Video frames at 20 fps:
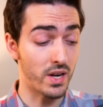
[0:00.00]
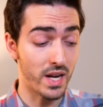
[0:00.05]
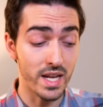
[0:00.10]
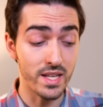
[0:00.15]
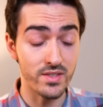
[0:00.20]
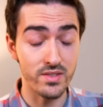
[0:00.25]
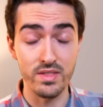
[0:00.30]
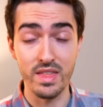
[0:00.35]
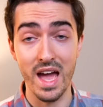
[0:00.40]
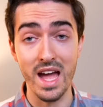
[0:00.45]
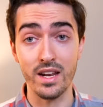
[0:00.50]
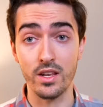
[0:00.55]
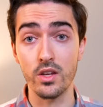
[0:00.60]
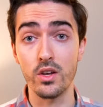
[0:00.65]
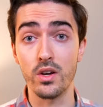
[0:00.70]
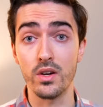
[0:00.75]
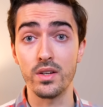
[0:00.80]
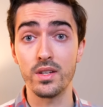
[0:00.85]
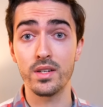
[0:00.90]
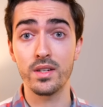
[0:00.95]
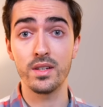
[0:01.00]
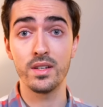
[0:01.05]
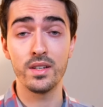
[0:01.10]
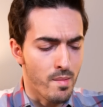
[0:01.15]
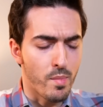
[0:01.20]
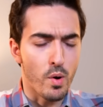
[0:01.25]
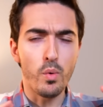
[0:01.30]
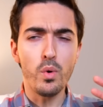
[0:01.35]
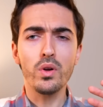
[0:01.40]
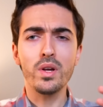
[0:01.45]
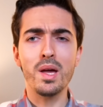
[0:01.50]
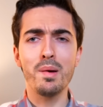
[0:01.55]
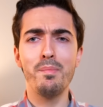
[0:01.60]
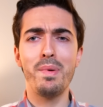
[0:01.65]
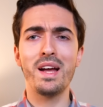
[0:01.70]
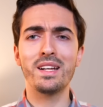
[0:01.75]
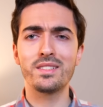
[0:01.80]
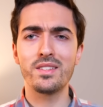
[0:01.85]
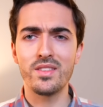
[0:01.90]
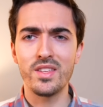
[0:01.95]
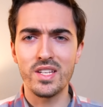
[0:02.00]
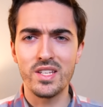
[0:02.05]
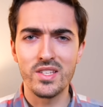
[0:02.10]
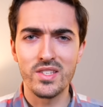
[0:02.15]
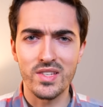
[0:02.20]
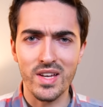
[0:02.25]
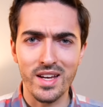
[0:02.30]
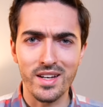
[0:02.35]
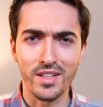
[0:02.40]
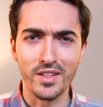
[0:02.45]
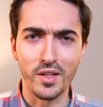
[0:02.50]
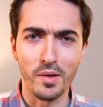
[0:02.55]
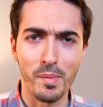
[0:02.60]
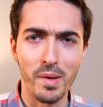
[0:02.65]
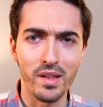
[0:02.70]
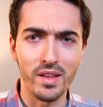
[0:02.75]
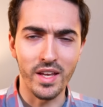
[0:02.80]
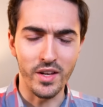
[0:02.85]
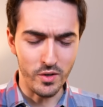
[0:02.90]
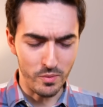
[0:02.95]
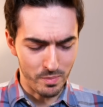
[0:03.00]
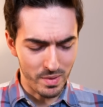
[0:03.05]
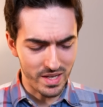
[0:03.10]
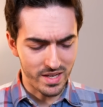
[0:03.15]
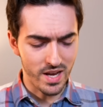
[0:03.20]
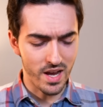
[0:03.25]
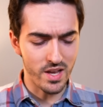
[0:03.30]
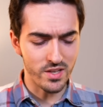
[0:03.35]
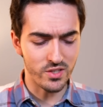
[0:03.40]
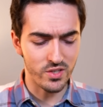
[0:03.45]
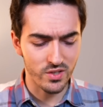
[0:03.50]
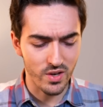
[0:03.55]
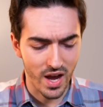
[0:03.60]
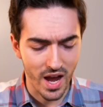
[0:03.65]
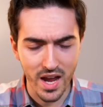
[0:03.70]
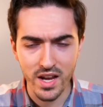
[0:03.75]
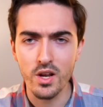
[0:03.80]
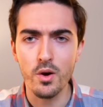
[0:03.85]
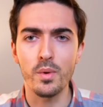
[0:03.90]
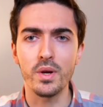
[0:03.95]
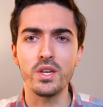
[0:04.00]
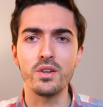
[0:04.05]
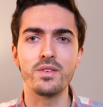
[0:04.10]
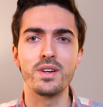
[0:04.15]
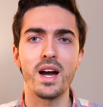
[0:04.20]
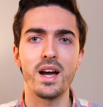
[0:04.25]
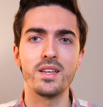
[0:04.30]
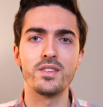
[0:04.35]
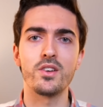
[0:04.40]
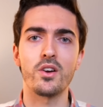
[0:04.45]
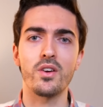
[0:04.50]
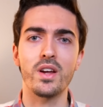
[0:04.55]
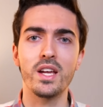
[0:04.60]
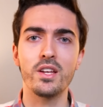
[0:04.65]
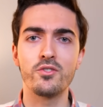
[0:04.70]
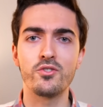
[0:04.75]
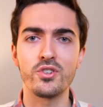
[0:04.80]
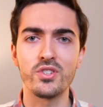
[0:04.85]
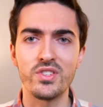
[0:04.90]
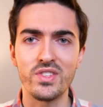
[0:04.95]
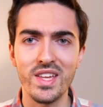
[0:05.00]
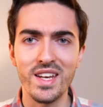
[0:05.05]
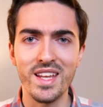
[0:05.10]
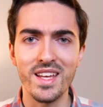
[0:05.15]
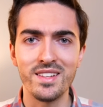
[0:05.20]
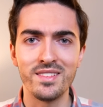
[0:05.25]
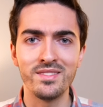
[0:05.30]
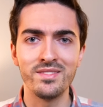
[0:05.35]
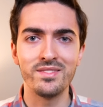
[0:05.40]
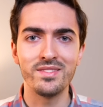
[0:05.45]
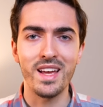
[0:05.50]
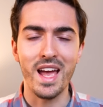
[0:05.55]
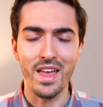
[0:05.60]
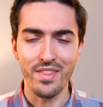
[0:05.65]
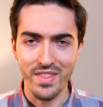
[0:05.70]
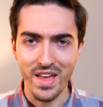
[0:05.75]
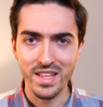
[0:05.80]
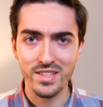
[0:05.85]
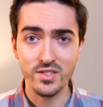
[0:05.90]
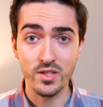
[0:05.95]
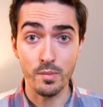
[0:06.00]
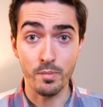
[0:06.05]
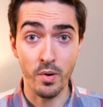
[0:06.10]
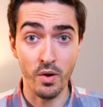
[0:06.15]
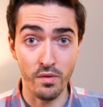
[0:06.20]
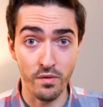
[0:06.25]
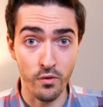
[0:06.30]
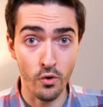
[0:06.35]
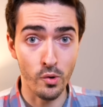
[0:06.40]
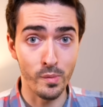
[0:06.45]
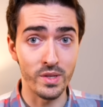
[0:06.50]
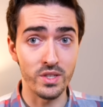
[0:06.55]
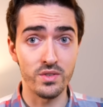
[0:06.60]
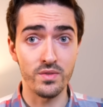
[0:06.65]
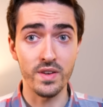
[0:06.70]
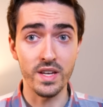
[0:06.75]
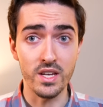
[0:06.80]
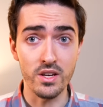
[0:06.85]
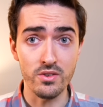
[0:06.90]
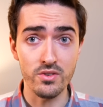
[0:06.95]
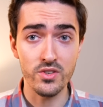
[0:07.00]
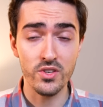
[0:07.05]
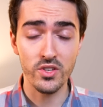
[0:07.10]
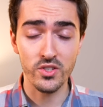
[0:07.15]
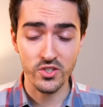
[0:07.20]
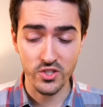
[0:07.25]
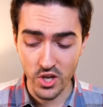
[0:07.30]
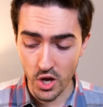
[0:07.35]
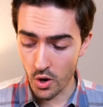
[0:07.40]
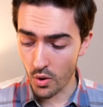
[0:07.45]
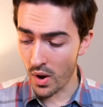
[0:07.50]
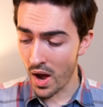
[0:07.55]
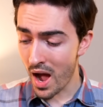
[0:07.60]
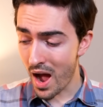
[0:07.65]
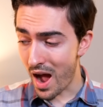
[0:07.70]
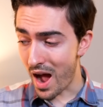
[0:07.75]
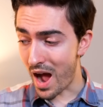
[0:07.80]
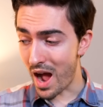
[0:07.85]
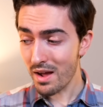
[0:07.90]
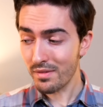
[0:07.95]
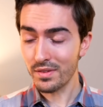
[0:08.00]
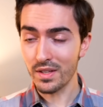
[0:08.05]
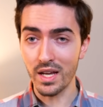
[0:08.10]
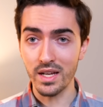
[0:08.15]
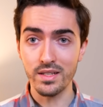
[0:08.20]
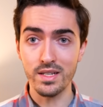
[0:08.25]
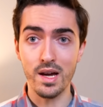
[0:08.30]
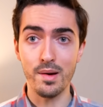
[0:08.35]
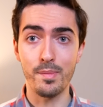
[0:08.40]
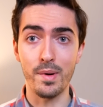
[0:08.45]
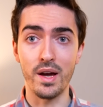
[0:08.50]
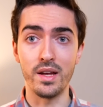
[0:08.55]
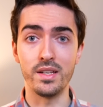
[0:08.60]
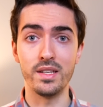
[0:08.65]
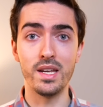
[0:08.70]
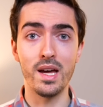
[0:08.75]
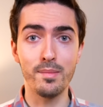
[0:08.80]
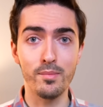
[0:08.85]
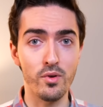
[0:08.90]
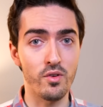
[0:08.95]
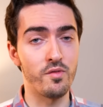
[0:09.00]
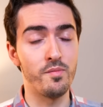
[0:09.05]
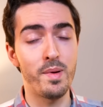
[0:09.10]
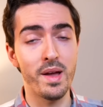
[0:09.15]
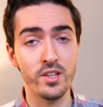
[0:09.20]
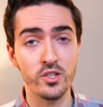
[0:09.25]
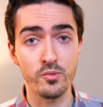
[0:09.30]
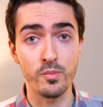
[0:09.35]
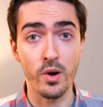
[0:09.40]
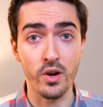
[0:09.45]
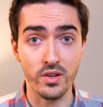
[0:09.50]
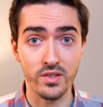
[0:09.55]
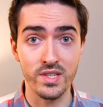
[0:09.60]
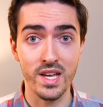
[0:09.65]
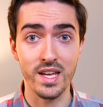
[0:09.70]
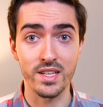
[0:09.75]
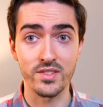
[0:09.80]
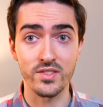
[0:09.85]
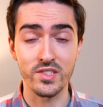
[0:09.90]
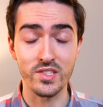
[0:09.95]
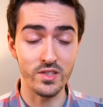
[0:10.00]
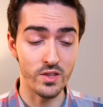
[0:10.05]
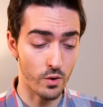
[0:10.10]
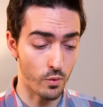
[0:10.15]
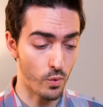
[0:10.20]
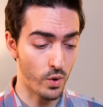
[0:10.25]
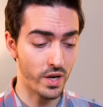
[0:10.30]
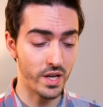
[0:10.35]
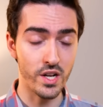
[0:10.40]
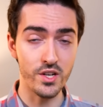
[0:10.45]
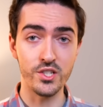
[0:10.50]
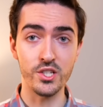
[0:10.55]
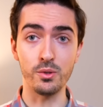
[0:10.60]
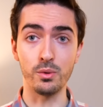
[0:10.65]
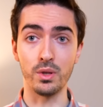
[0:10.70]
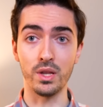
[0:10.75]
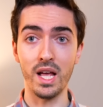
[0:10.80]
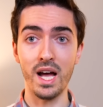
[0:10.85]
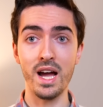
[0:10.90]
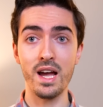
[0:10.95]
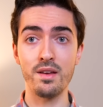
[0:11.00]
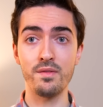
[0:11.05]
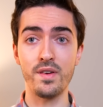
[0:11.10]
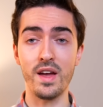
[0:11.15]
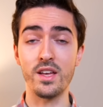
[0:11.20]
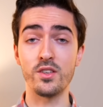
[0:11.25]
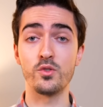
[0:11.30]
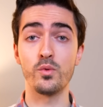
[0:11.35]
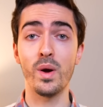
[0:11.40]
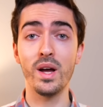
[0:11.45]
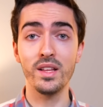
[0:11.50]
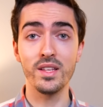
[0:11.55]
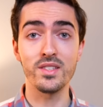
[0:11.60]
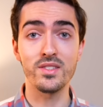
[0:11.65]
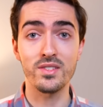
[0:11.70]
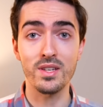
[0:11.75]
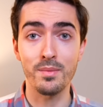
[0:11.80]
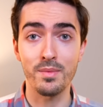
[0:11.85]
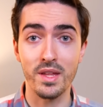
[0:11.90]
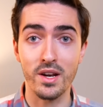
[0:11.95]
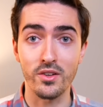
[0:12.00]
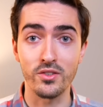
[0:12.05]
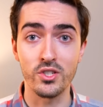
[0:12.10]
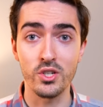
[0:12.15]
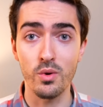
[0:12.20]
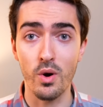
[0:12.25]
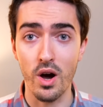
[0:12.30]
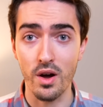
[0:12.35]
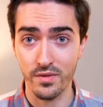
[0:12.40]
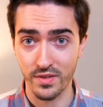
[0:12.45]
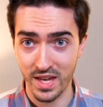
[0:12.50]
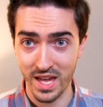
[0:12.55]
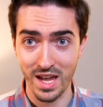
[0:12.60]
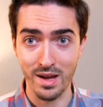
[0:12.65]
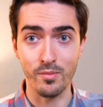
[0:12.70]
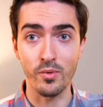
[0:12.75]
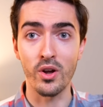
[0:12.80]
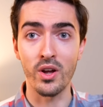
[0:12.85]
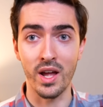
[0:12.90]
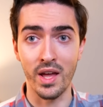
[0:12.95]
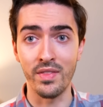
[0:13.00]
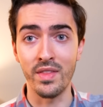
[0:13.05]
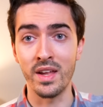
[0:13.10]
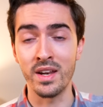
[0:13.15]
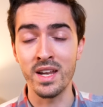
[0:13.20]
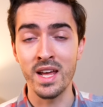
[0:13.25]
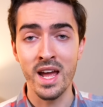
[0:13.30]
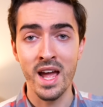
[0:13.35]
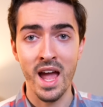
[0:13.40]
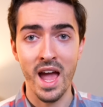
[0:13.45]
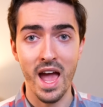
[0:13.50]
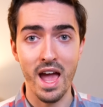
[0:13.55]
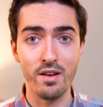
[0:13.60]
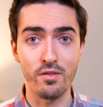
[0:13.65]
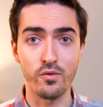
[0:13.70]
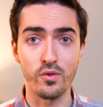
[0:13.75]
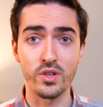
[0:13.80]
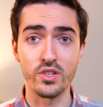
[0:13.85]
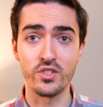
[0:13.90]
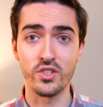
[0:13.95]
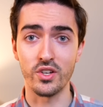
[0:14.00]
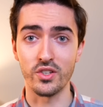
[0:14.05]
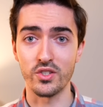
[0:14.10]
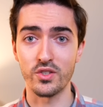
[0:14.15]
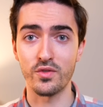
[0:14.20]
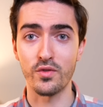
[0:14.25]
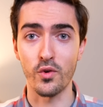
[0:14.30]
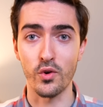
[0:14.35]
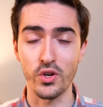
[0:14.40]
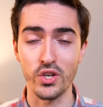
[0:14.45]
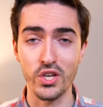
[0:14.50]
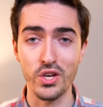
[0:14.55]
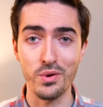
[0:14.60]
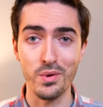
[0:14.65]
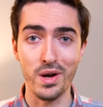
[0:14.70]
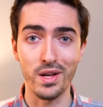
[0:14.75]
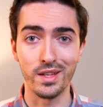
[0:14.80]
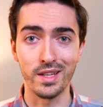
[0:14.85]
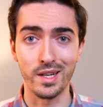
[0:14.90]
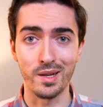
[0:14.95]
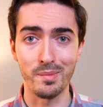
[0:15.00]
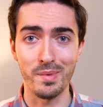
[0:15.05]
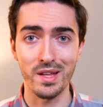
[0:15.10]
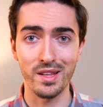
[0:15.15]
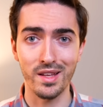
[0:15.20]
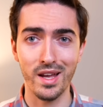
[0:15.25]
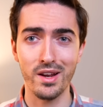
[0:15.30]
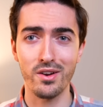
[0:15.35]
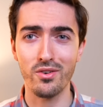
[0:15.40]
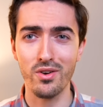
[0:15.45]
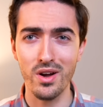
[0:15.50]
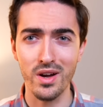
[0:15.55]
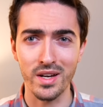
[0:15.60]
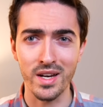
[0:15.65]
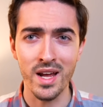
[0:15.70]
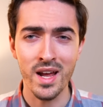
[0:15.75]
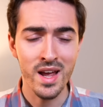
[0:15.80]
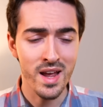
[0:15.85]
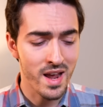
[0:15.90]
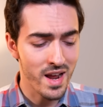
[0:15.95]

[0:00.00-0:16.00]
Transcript: It's that good. But we'll come back to the design a little bit later because I know what you guys are interested in, and that's the performance figures. So I've lined up a number of benchmark tests that we're gonna do live, as well as some that I'll do off camera and then have results for you a little bit later on.